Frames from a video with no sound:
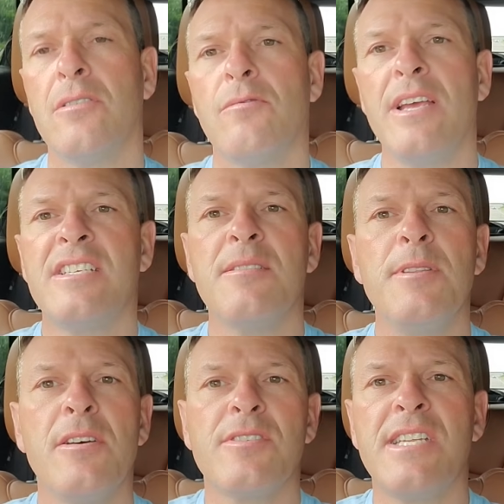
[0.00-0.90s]
Raced him
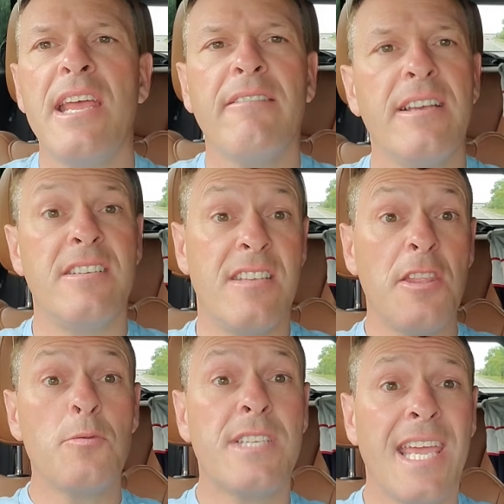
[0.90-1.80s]
in those stake races.
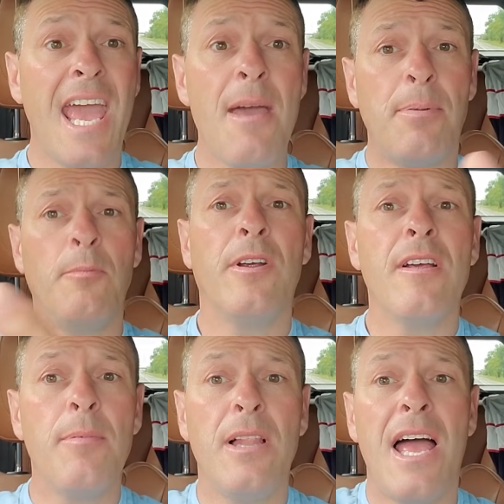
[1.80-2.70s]
Then there was a gap and we
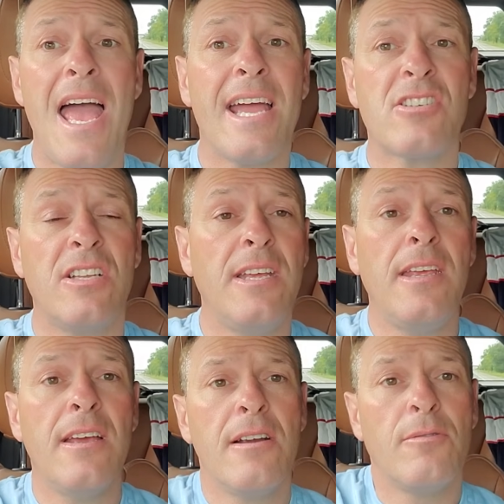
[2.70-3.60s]
were able to actually
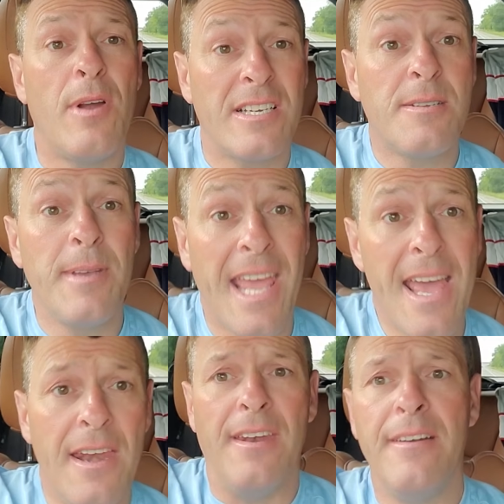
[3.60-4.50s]
rest him
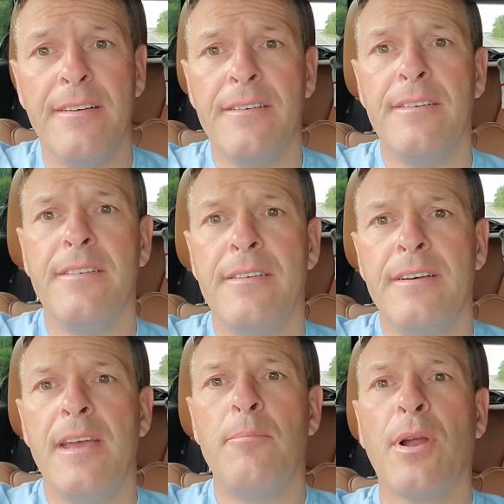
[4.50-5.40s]
again
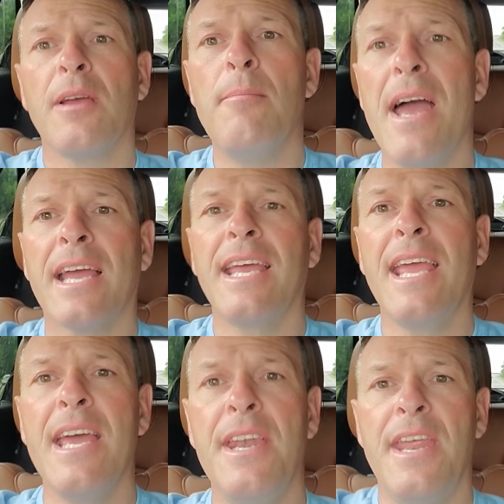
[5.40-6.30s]
and bring him back
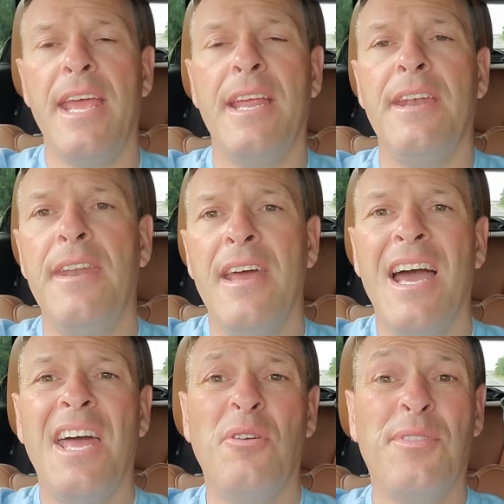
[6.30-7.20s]
again.
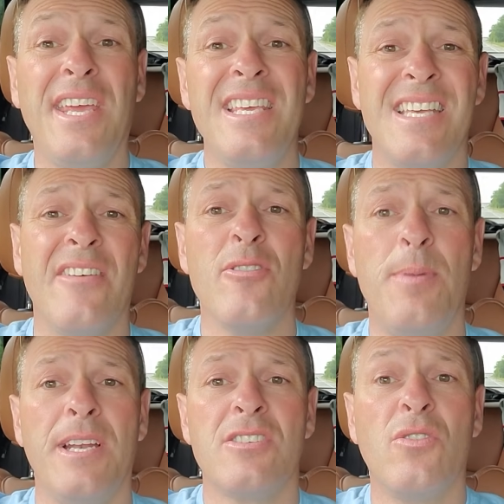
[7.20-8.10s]
And I don't think he's ever
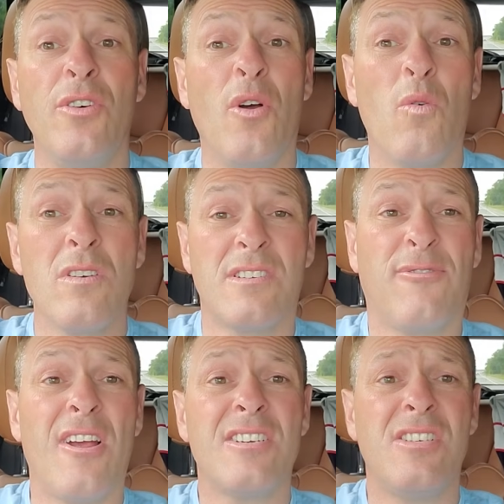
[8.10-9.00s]
been as good or as
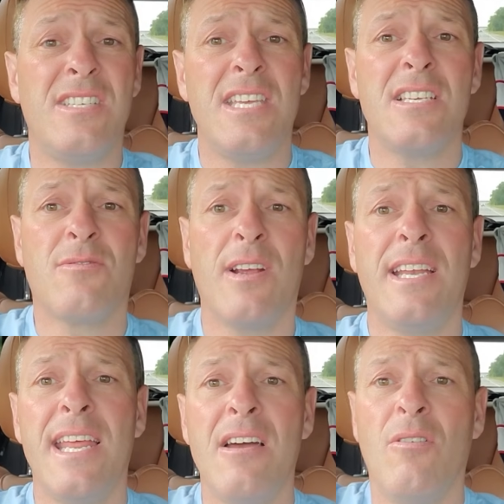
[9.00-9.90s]
fresh as he is
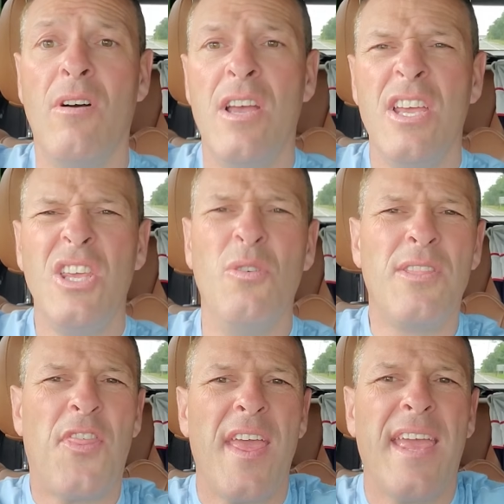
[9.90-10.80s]
right now. You
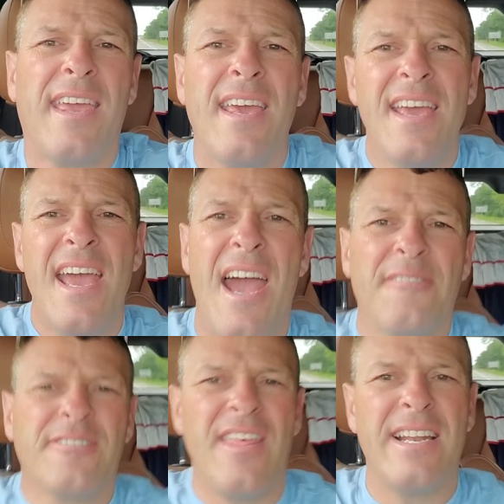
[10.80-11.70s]
would think
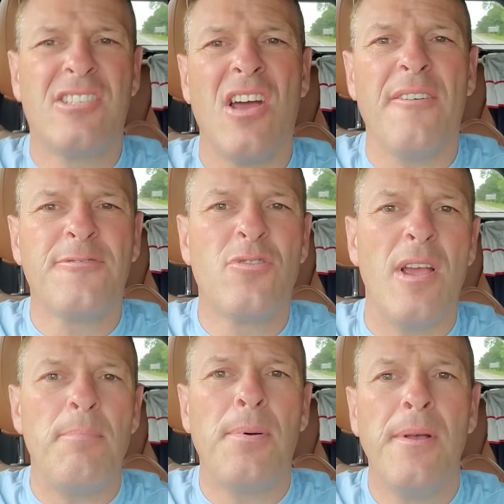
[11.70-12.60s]
after that tough trip,